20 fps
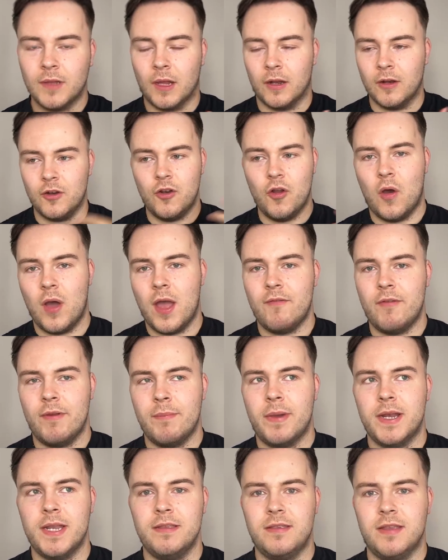Not
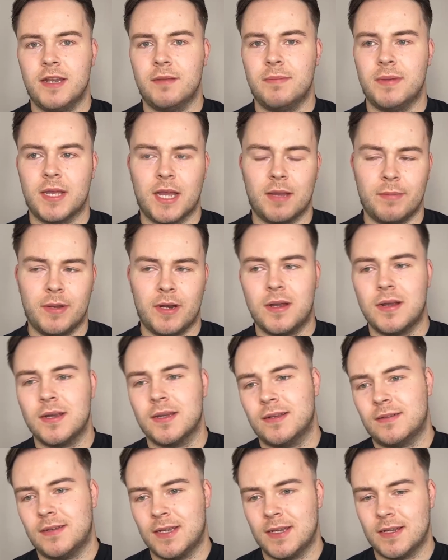everybody's going to become an
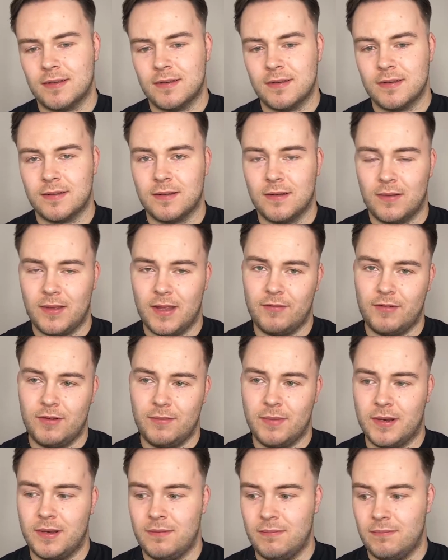architect, not
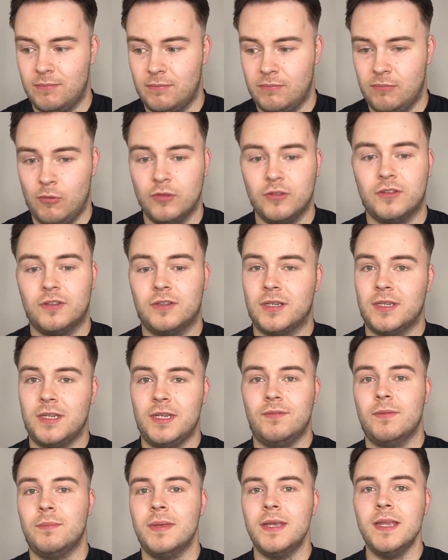everybody wants to
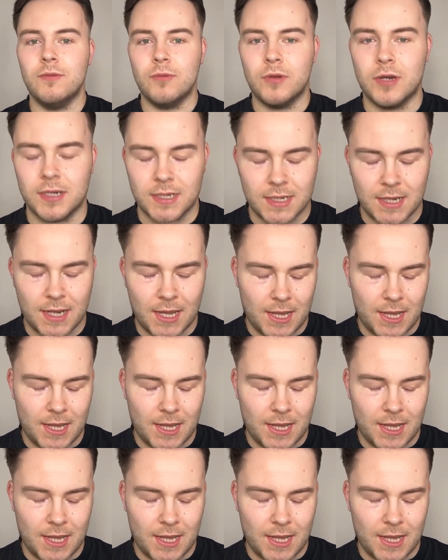even be one.